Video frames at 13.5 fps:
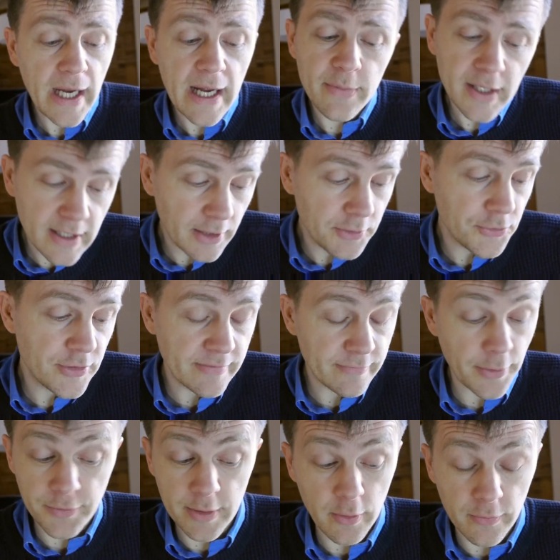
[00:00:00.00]
in the country for
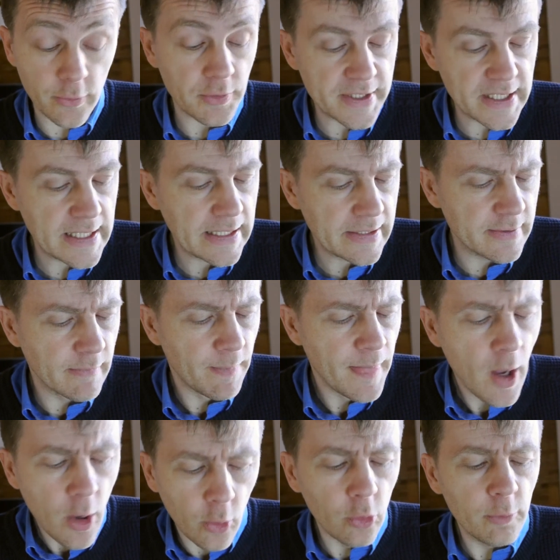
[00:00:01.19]
3 or 4 days.
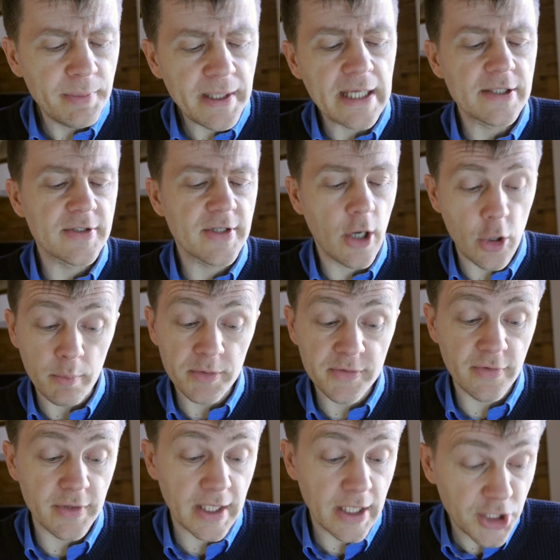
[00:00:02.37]
All Peter's hopes for
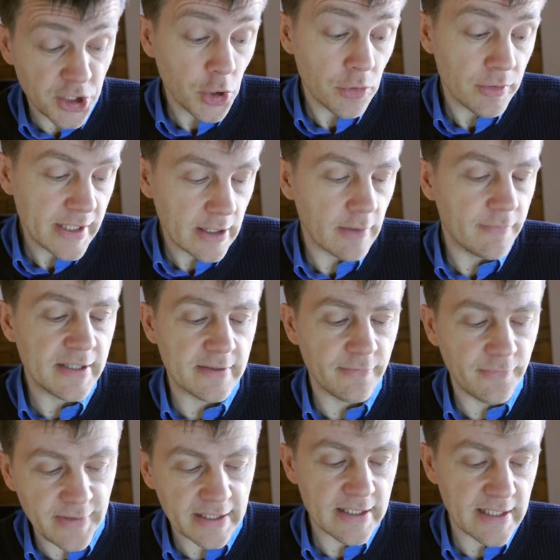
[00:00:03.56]
the curing of his
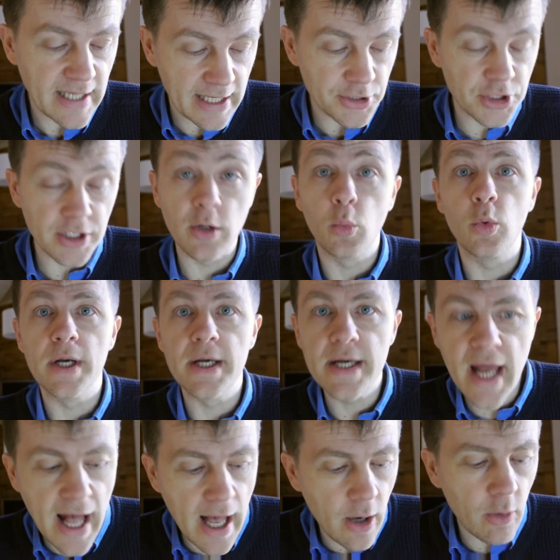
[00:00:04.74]
afflicted engine were
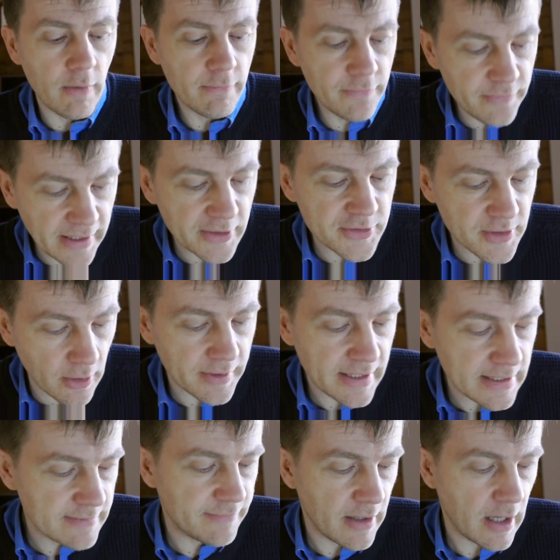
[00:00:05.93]
now fixed on
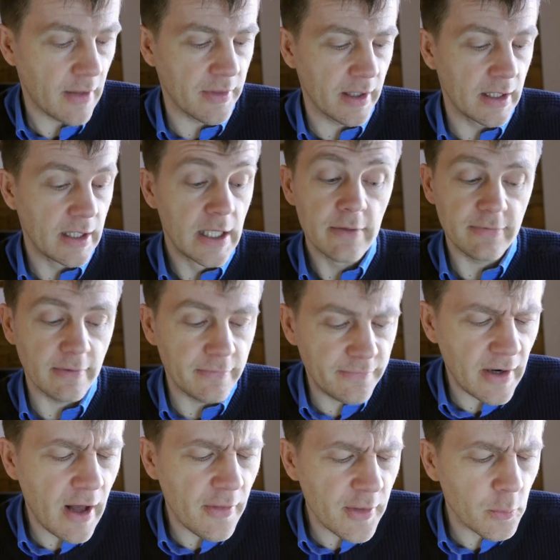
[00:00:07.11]
his father, for
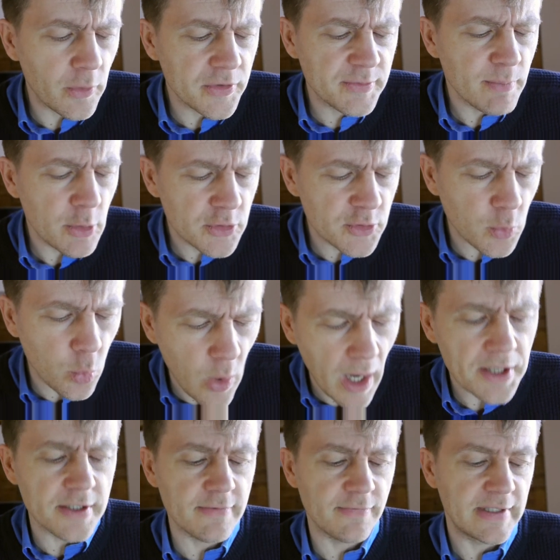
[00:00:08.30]
father was most
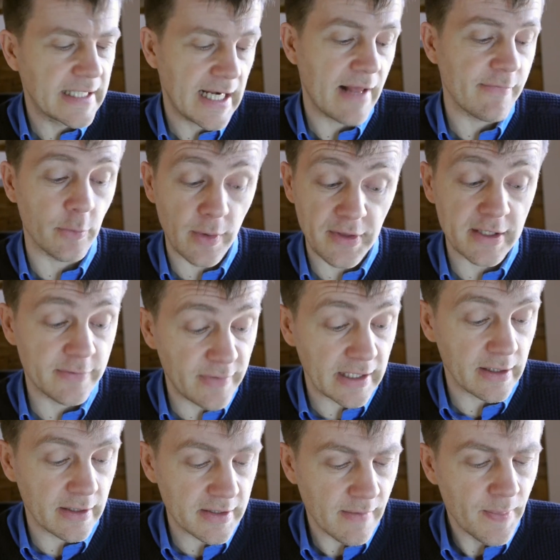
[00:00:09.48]
wonderfully clever with his
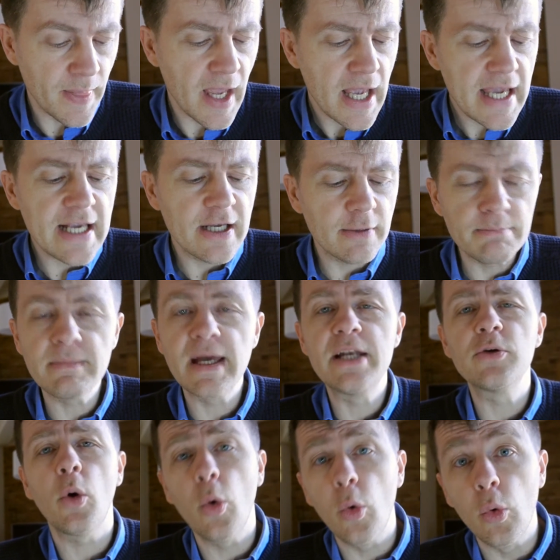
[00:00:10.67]
fingers. He could
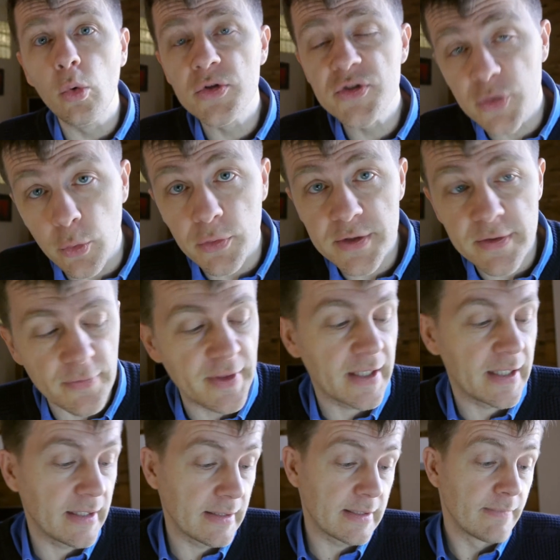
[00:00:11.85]
mend all sorts of
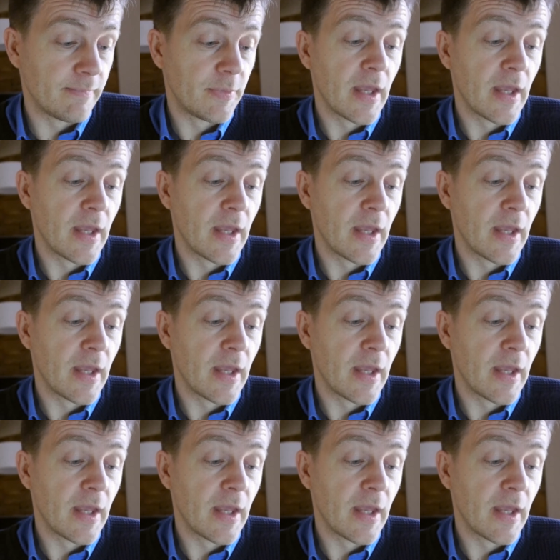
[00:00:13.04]
things.